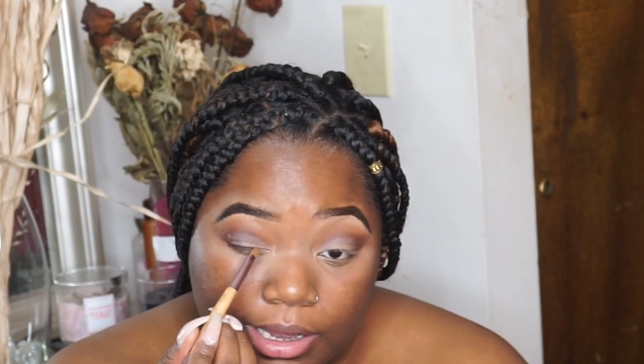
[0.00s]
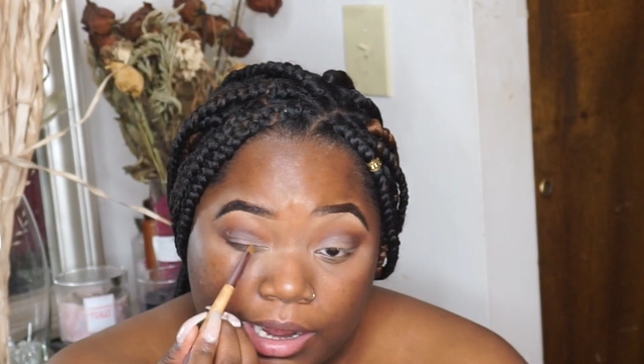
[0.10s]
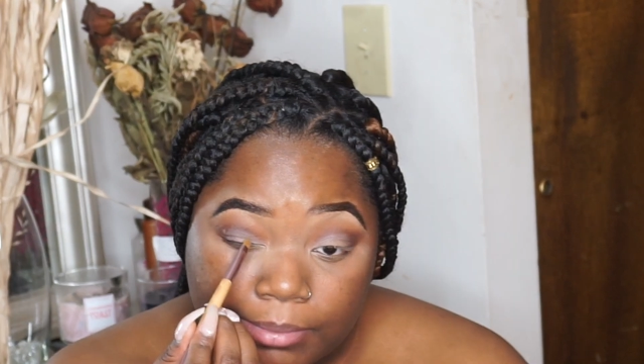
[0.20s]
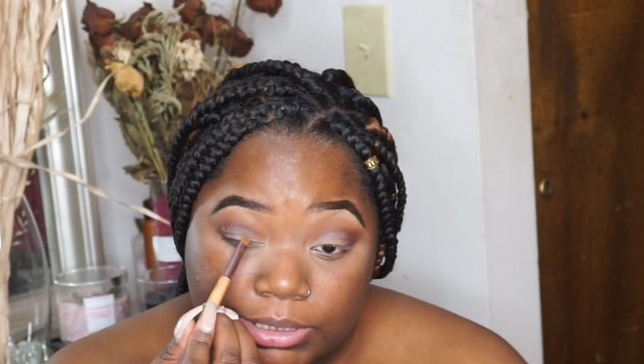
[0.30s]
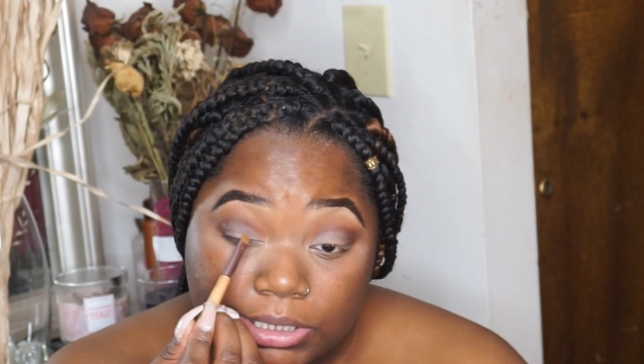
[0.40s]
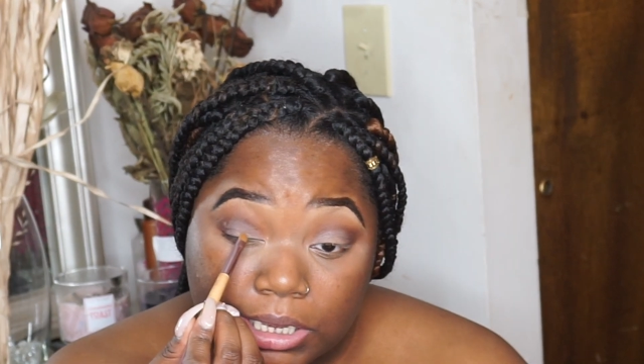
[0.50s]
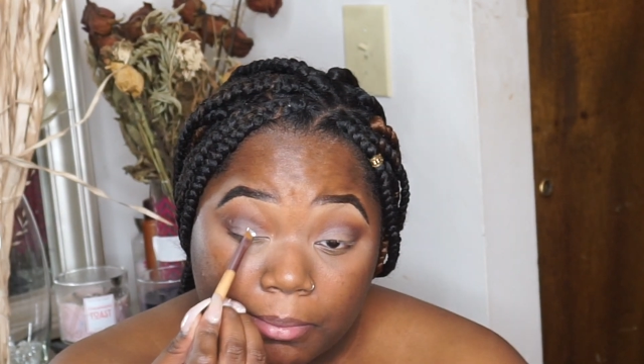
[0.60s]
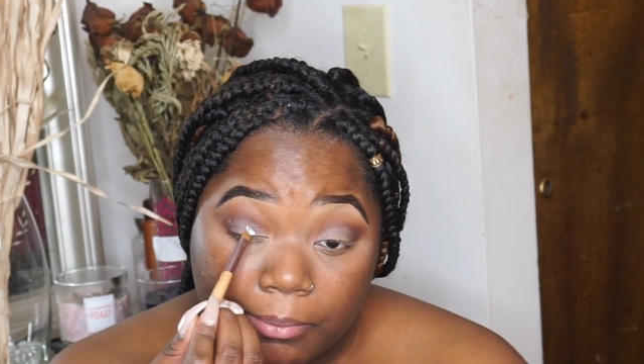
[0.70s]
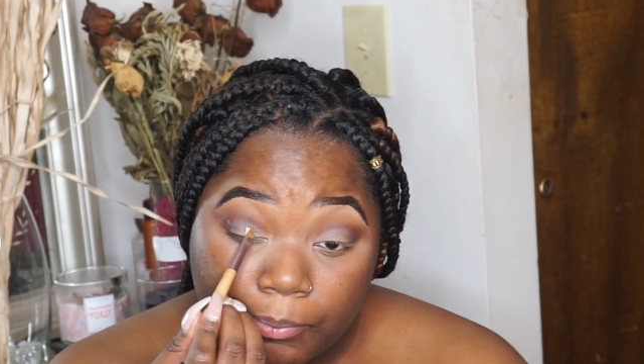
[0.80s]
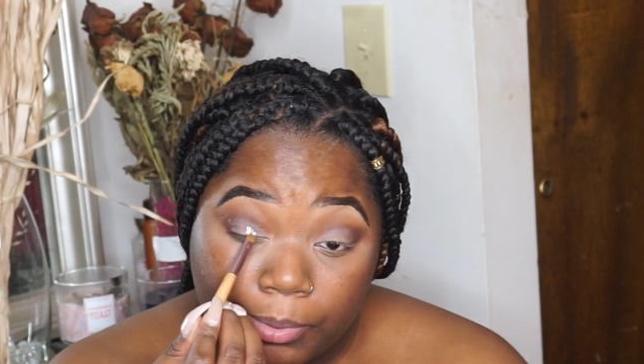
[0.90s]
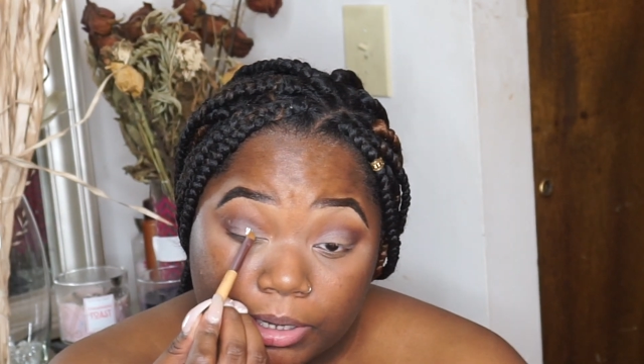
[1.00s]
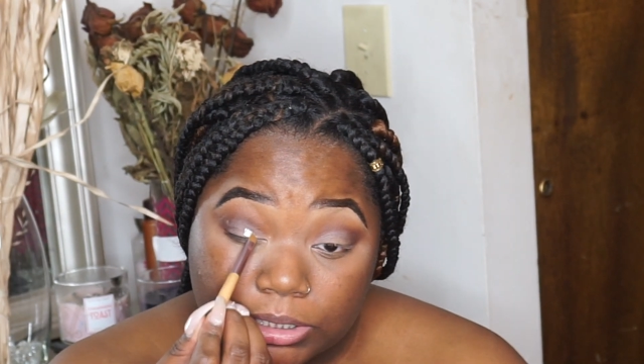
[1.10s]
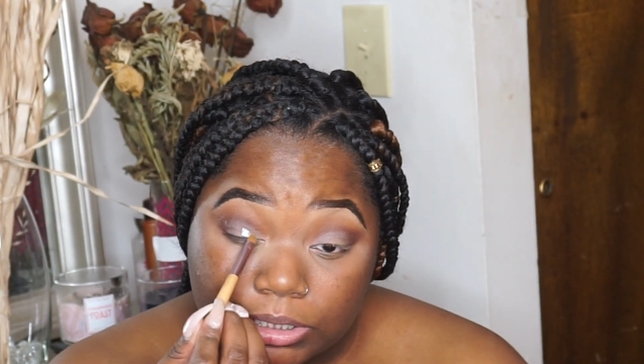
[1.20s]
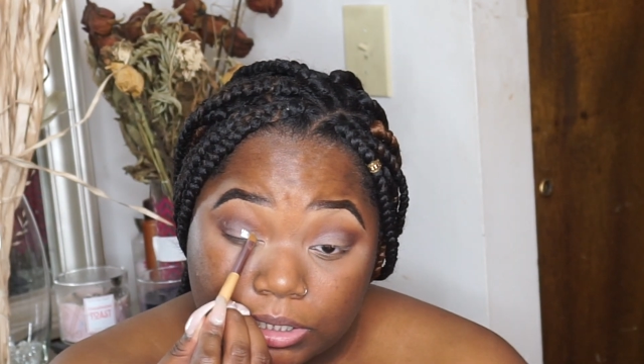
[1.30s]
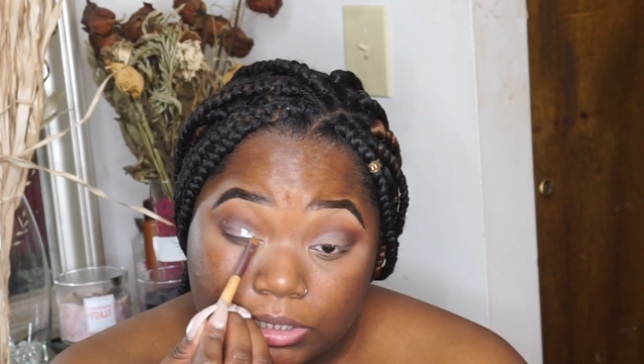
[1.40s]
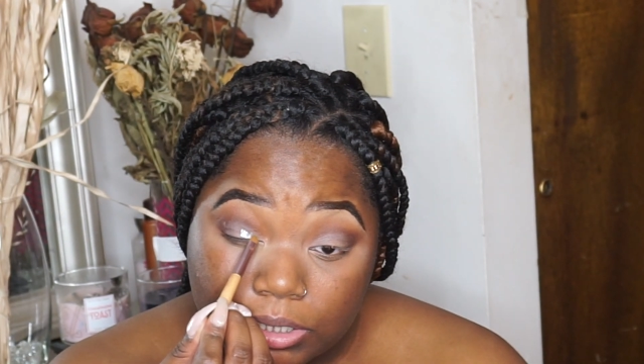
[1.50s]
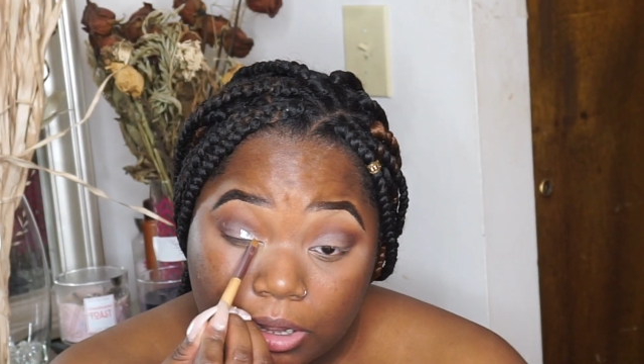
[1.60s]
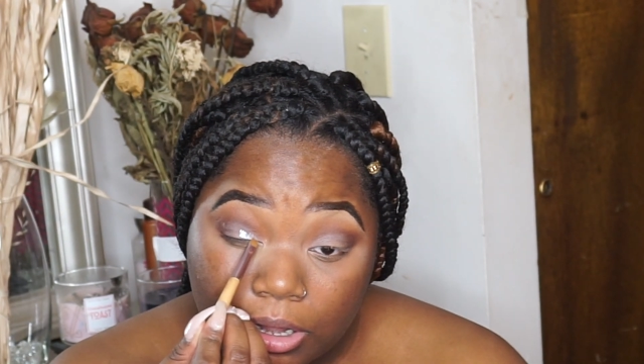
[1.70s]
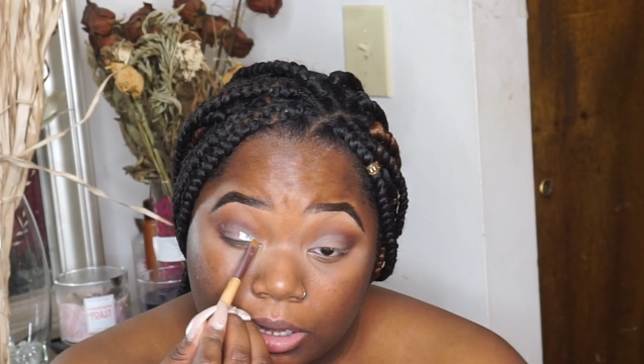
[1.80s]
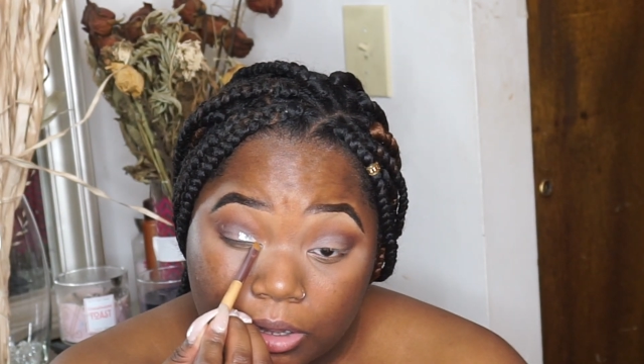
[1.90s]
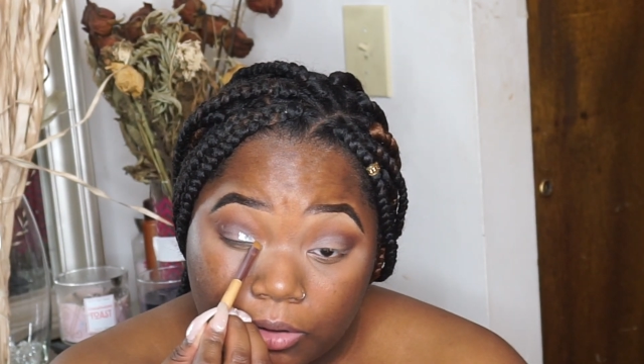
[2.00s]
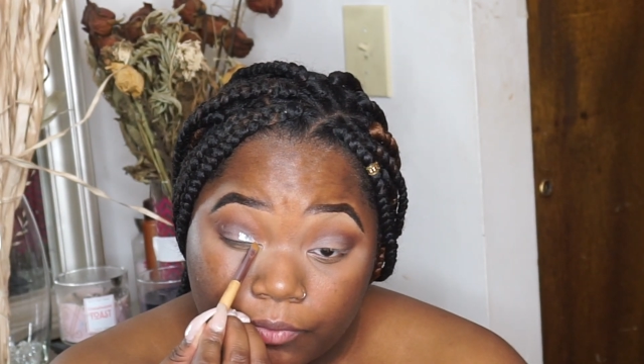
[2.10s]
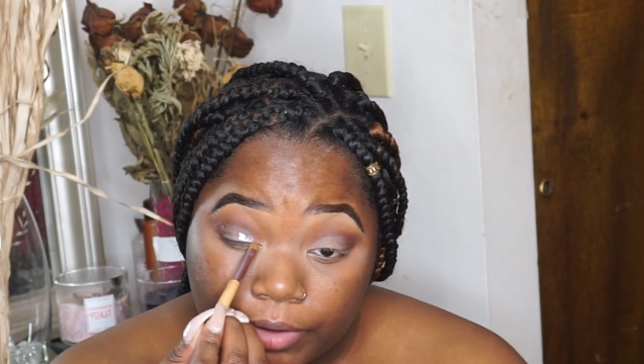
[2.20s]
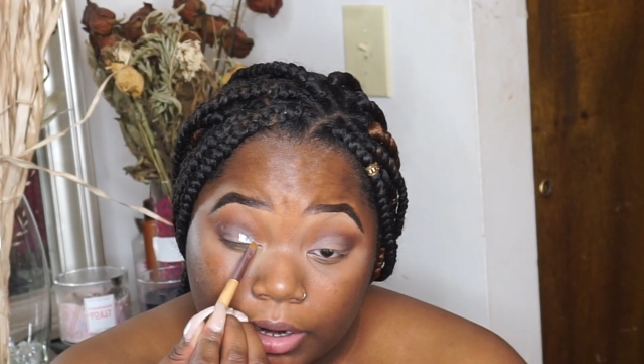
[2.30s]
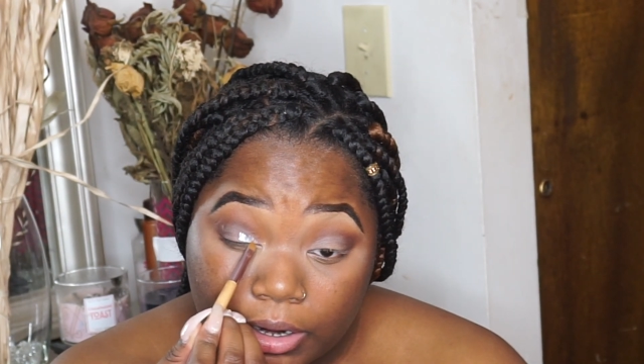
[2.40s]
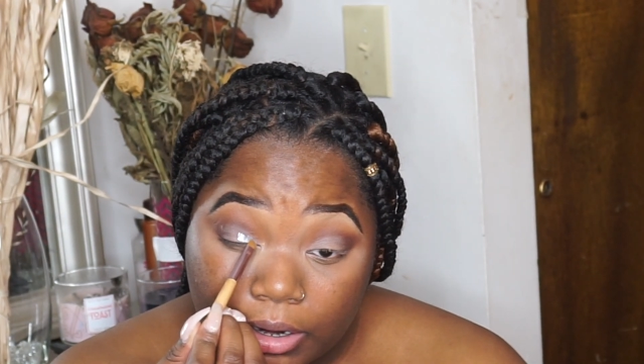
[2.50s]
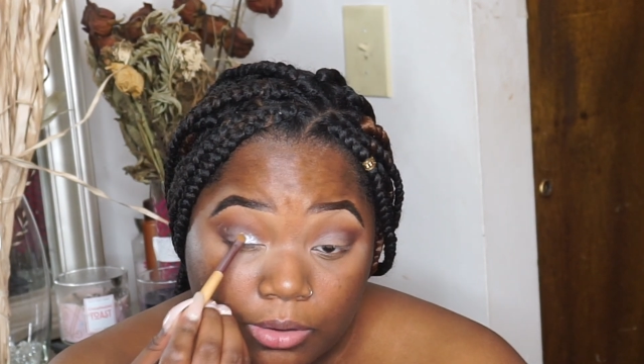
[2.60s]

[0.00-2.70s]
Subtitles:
and I'm just going to brush this all over